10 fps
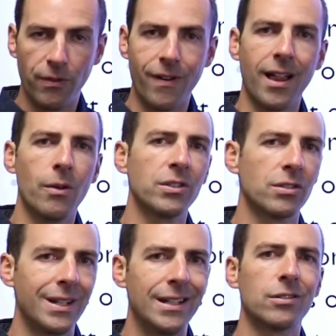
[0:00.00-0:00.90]
Follow us
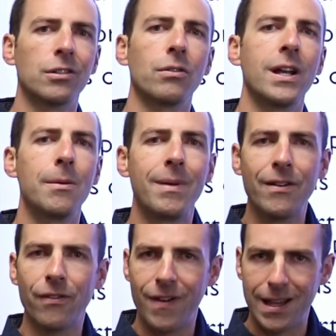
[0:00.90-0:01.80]
on Instagram
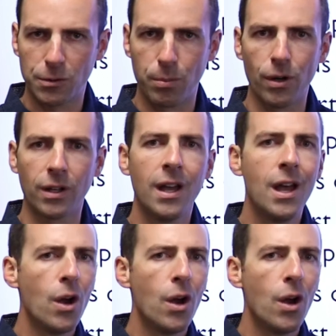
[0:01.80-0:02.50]
and Facebook.